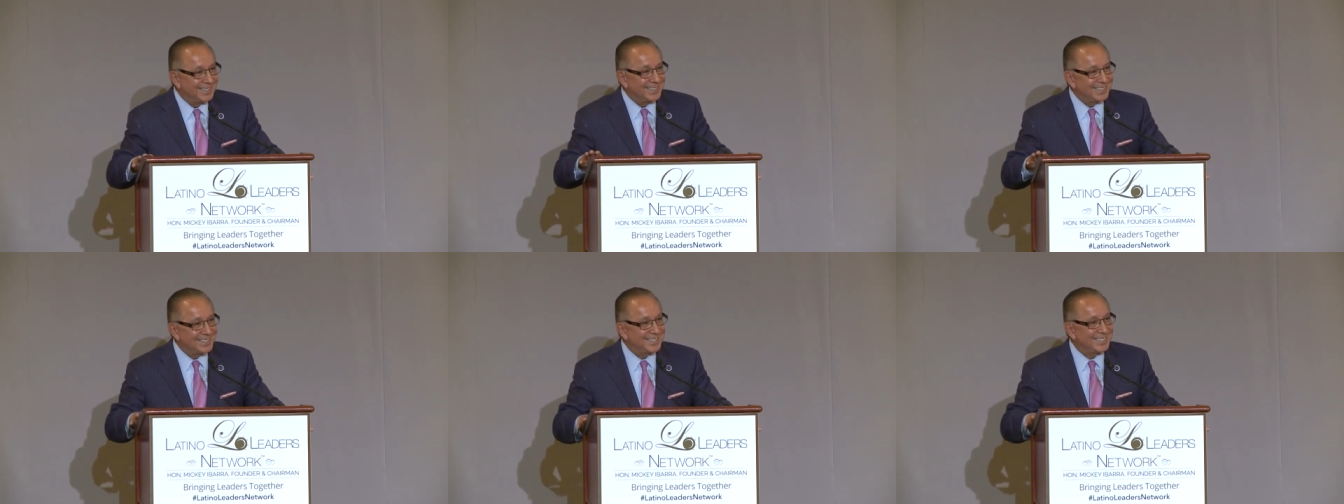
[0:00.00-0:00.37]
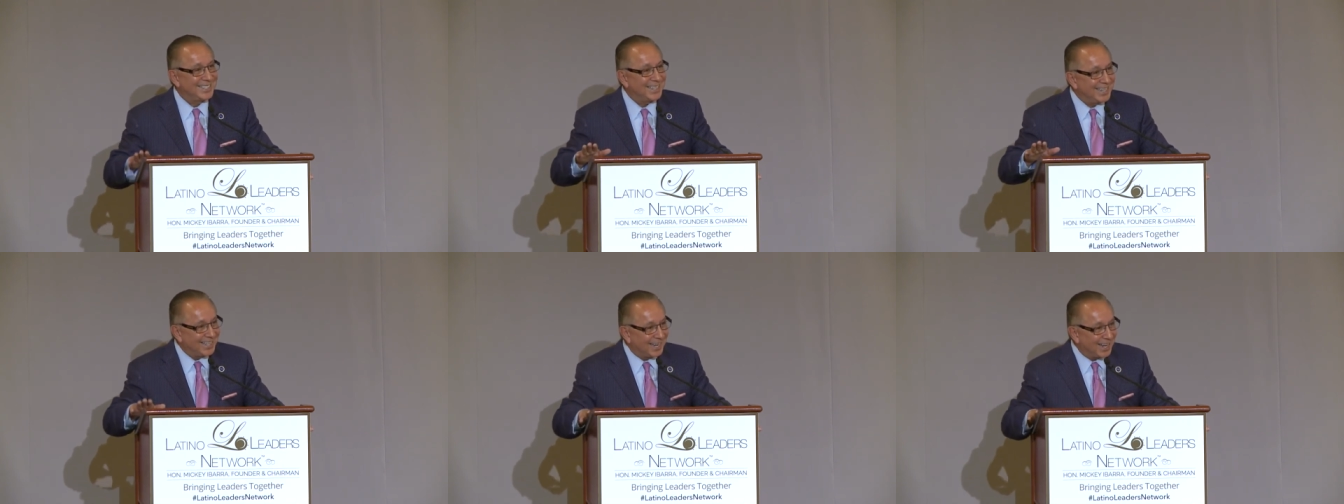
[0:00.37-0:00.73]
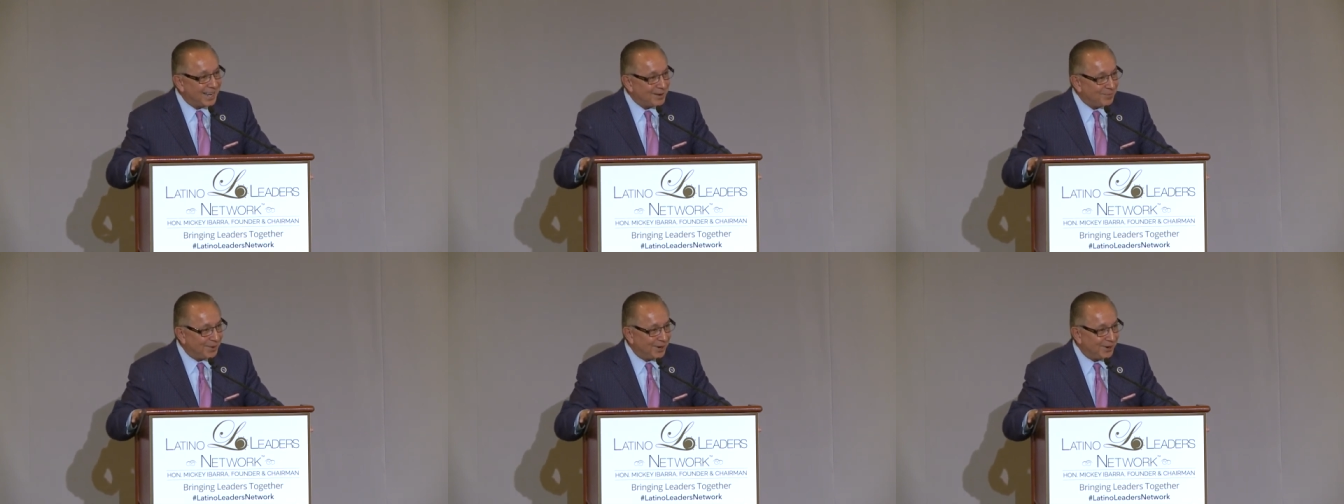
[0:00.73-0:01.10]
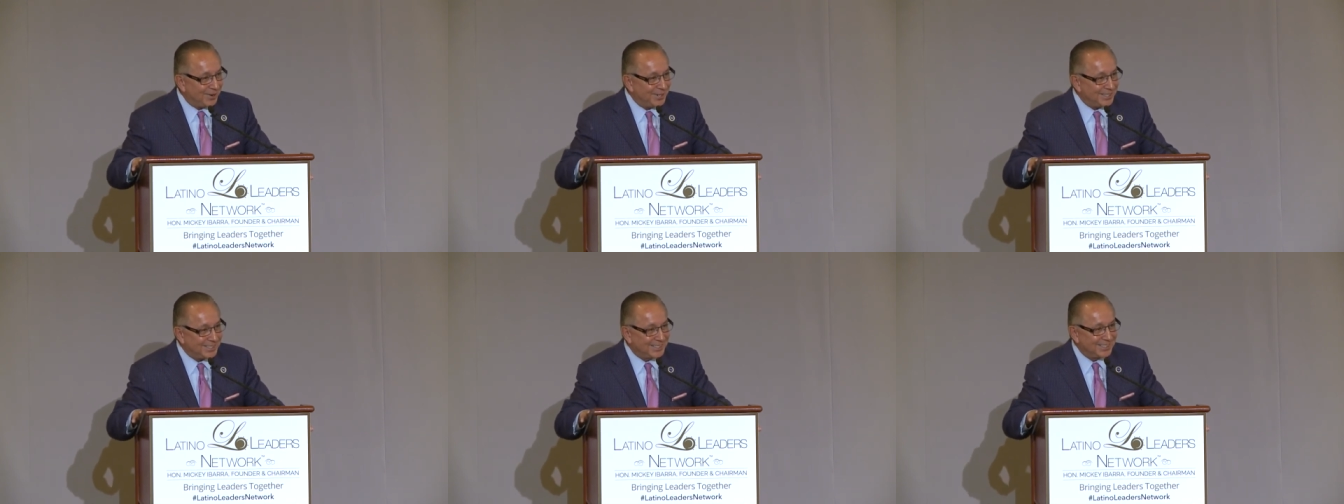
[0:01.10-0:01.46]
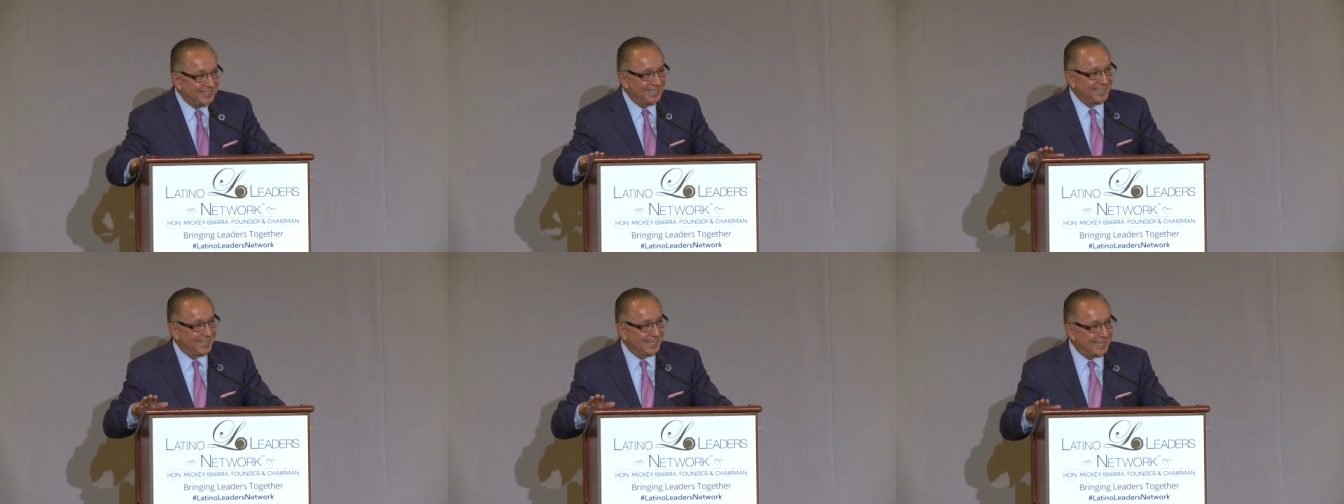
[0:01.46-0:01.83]
city libraries,
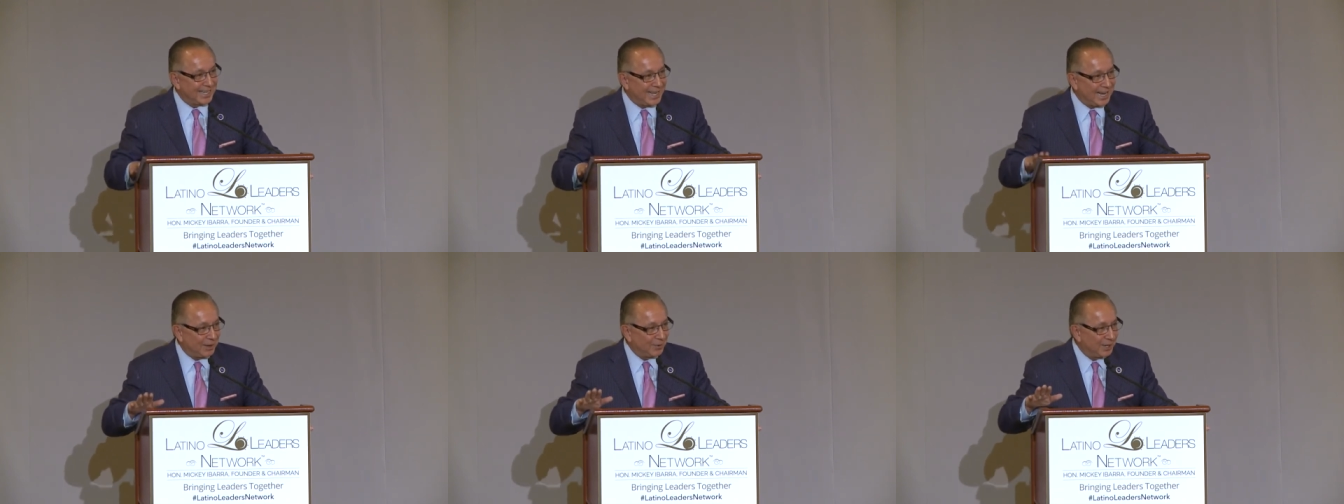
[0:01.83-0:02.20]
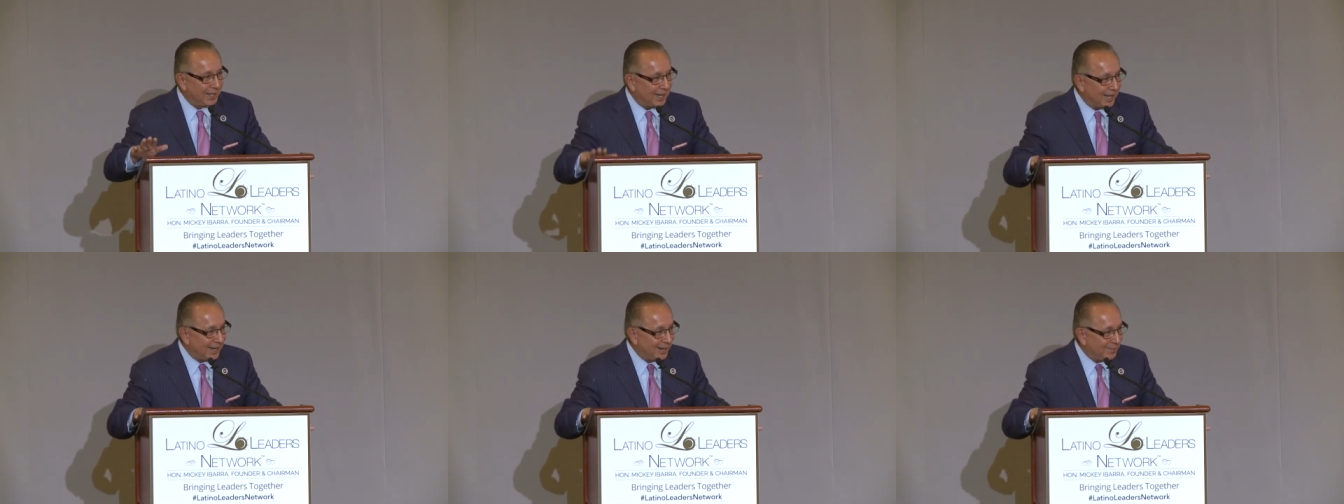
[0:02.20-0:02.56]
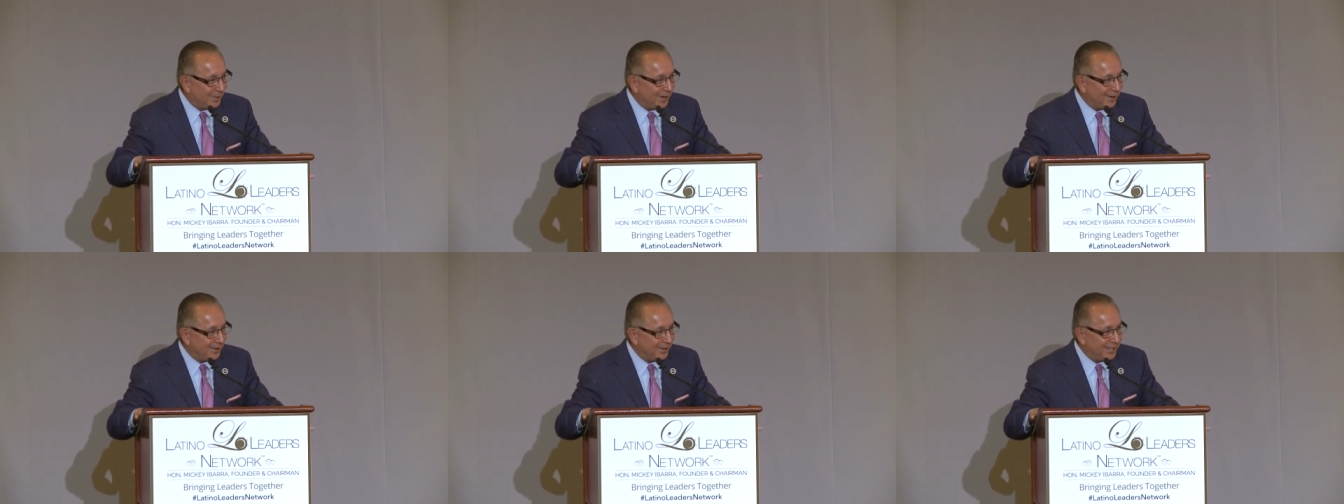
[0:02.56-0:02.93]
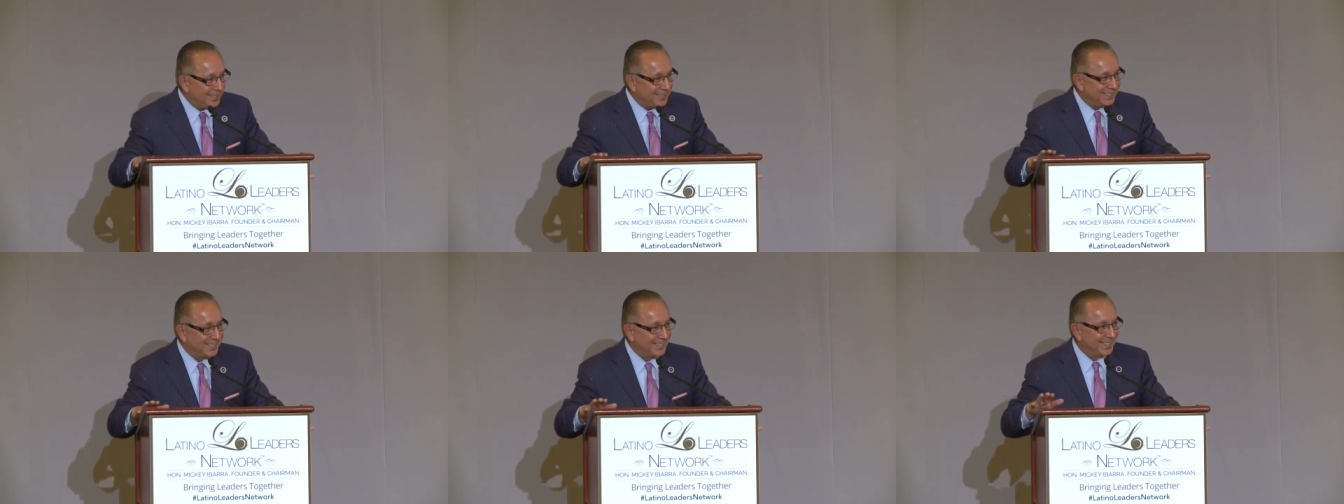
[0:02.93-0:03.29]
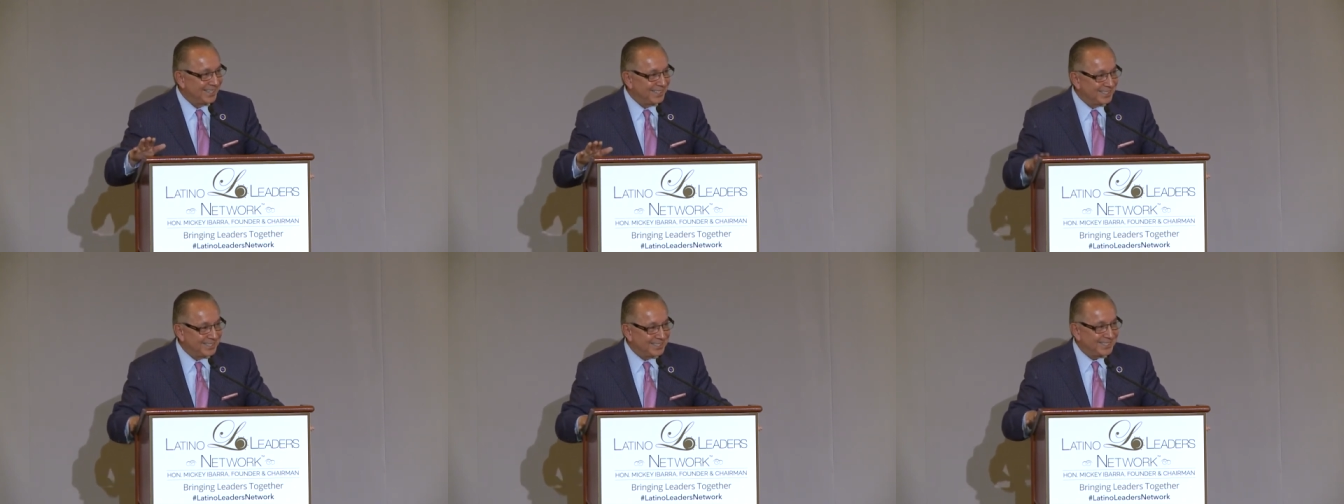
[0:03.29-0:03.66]
county libraries,
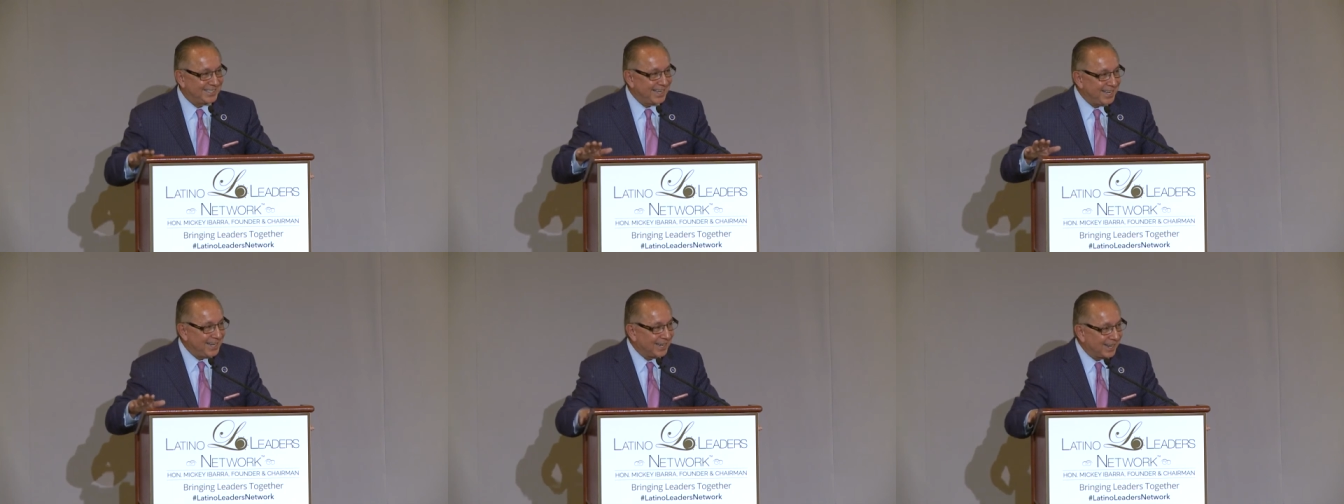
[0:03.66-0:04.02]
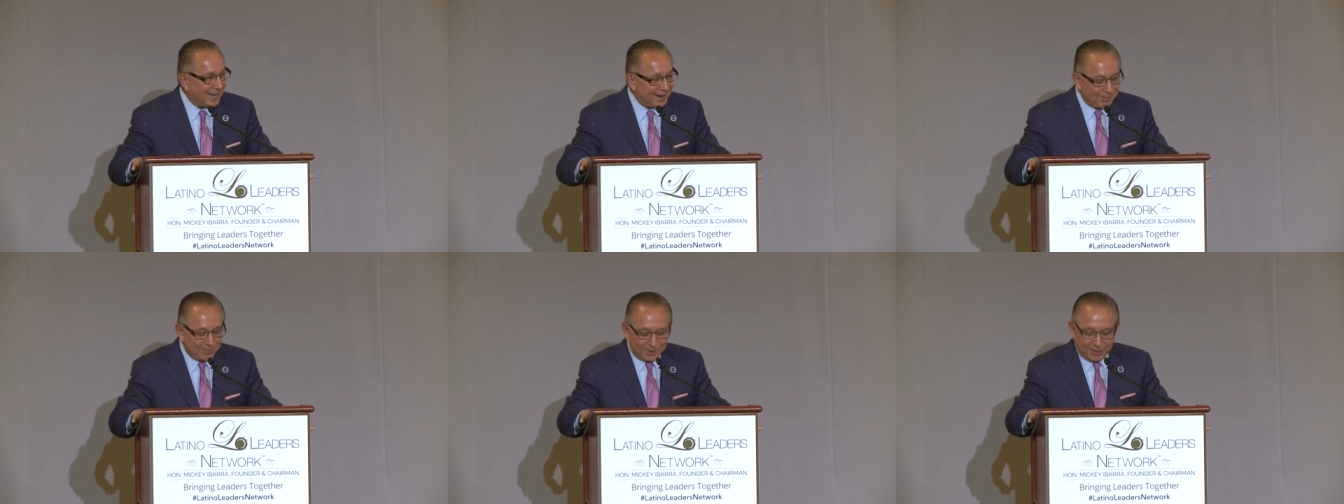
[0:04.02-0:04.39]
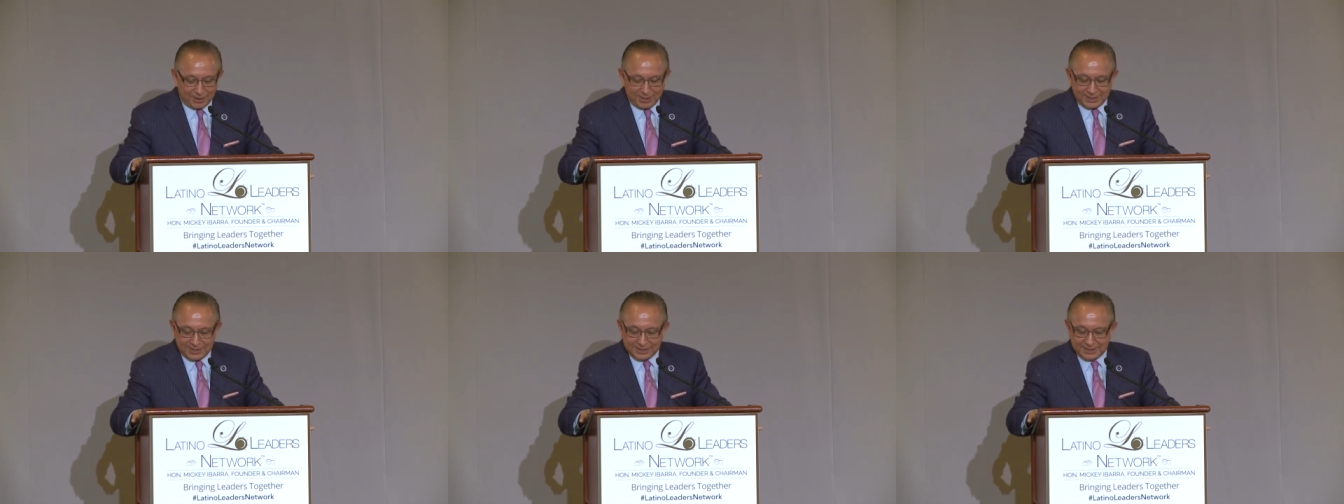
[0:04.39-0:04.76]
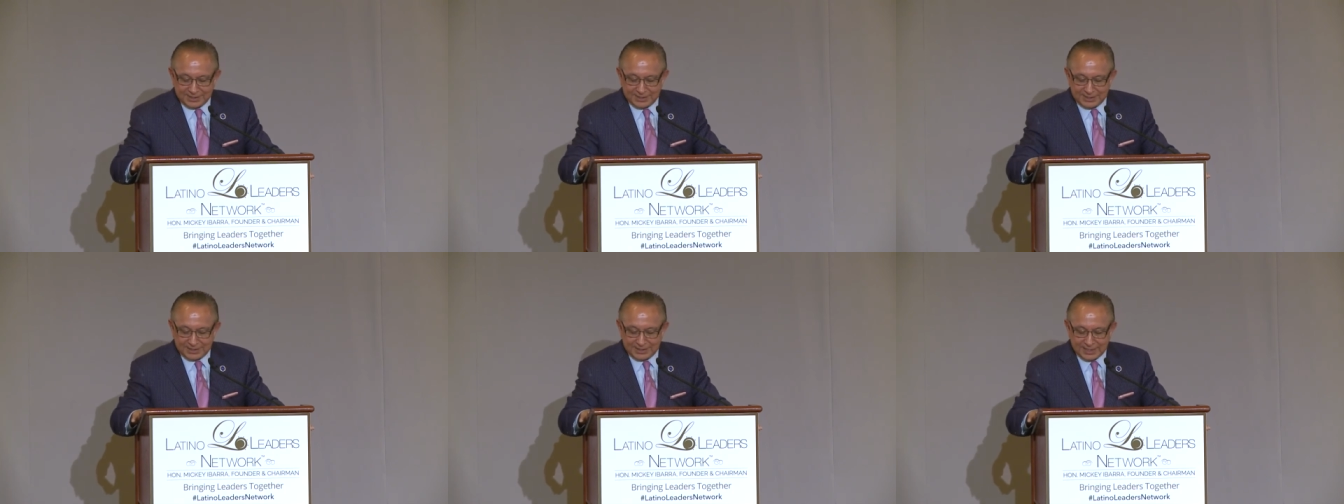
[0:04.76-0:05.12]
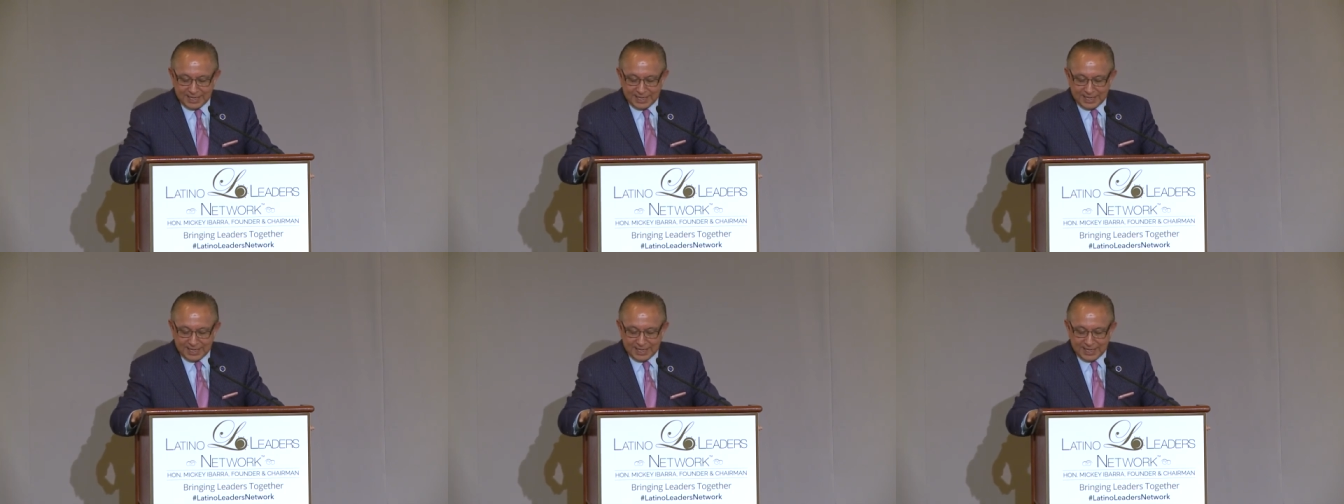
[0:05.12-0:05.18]
state libraries,